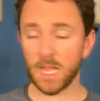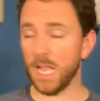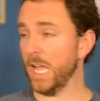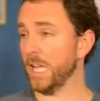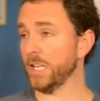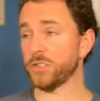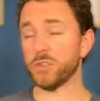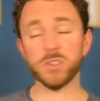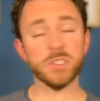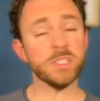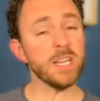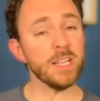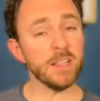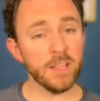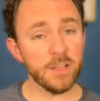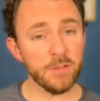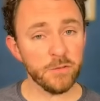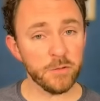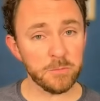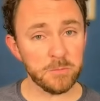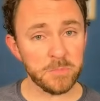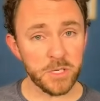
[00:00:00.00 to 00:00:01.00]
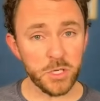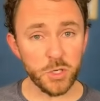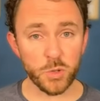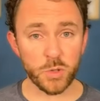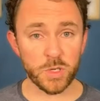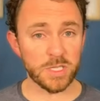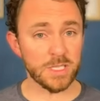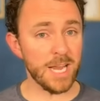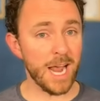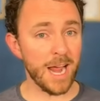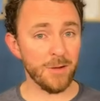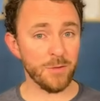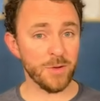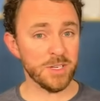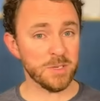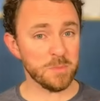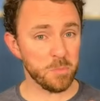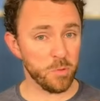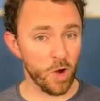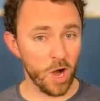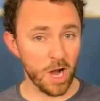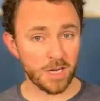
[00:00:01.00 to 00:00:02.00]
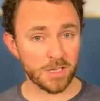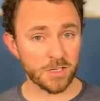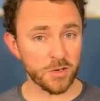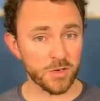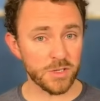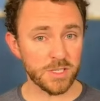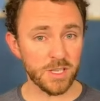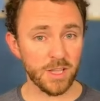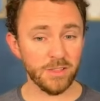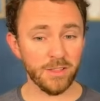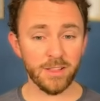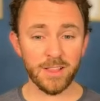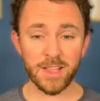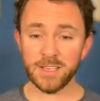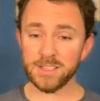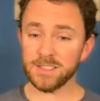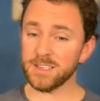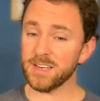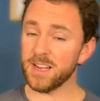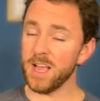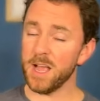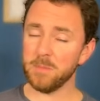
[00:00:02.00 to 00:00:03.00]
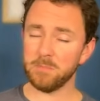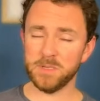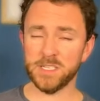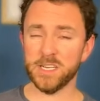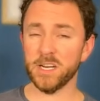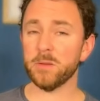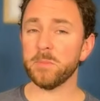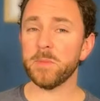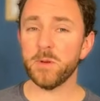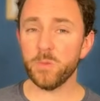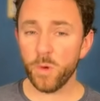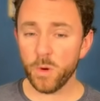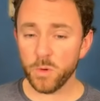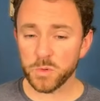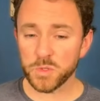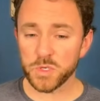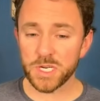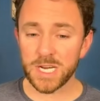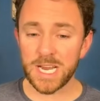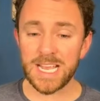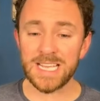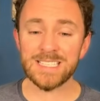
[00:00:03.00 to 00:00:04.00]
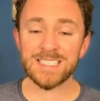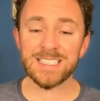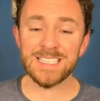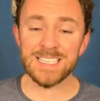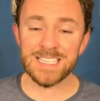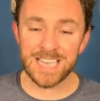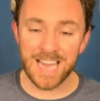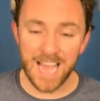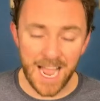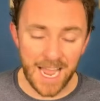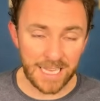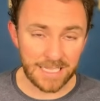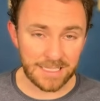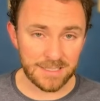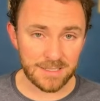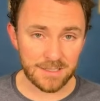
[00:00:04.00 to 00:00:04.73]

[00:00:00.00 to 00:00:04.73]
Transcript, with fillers: Interestingly, from Duke, Tyrese Proctor is on the list, but Jeremy Roach is not.